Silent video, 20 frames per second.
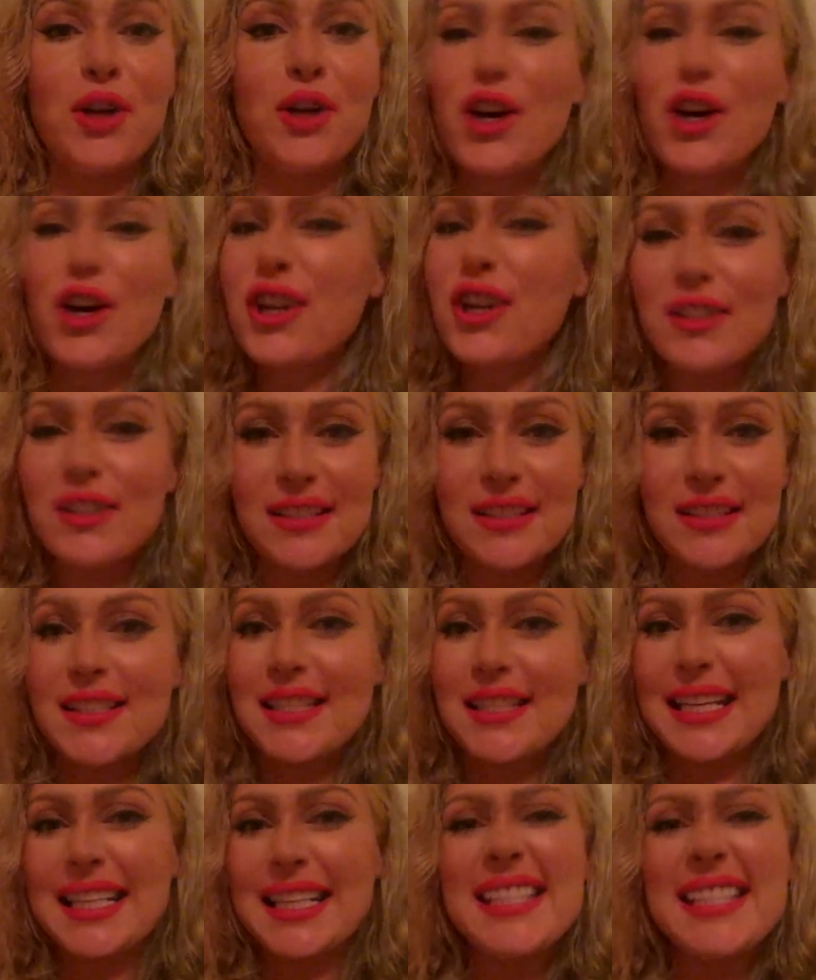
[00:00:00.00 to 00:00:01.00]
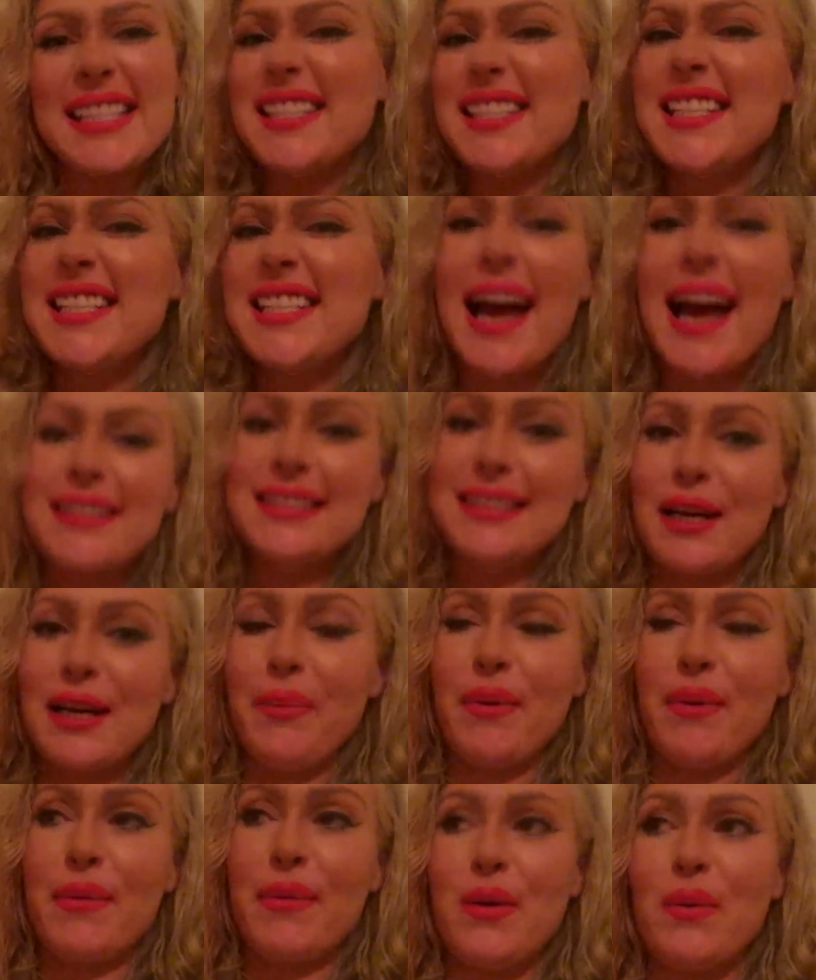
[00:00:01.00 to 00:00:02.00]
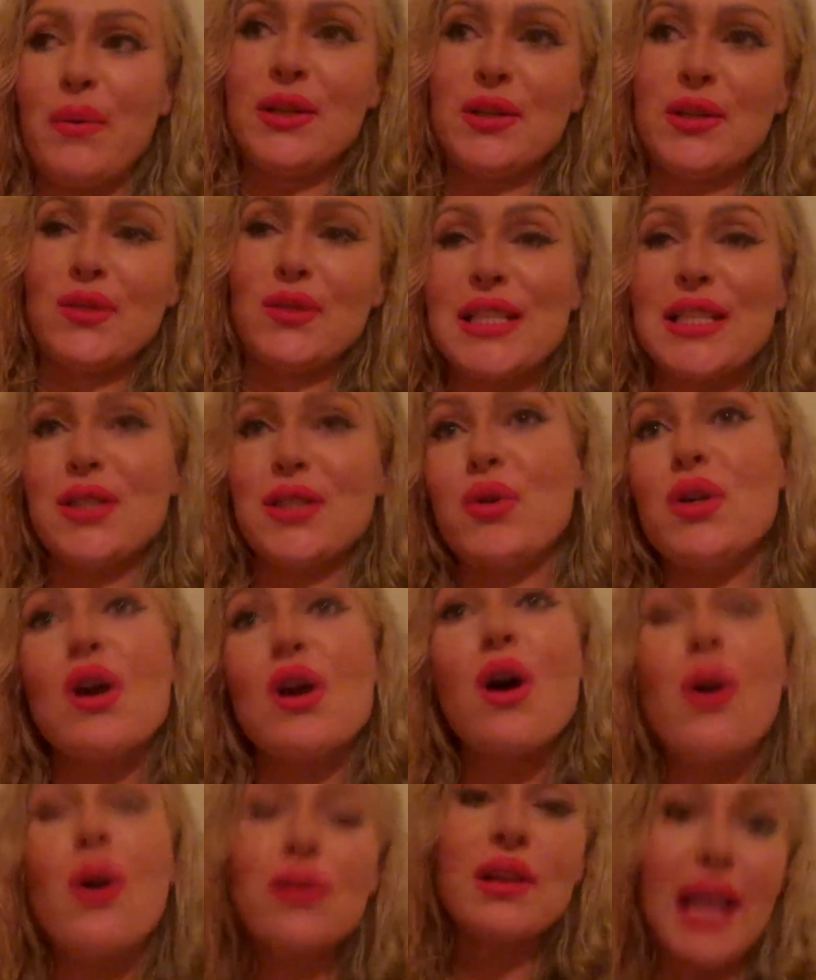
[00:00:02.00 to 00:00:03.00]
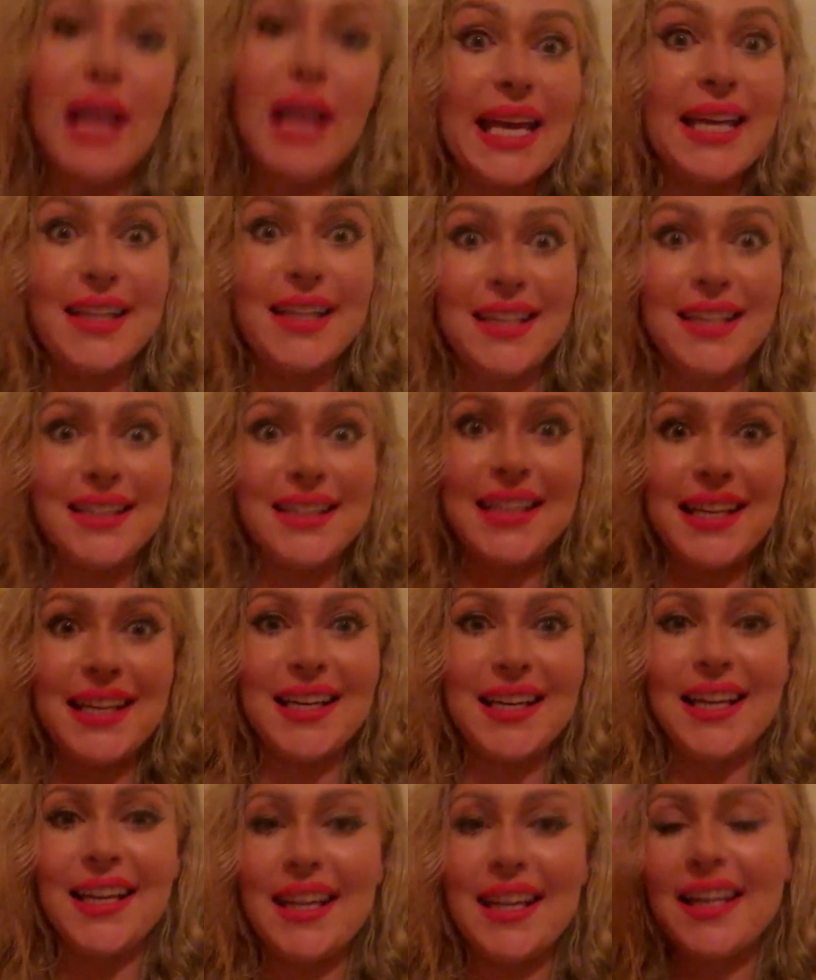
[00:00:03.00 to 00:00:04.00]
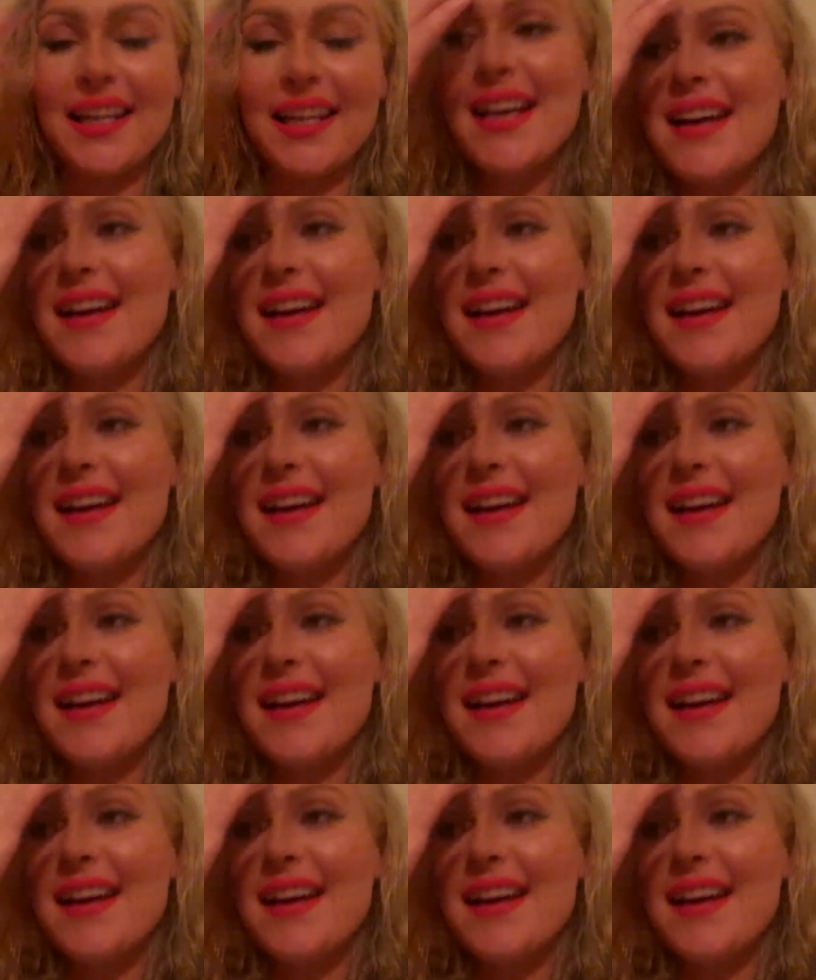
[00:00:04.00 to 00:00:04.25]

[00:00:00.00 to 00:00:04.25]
curtains like stacked up on my windows, right? So no light could get in.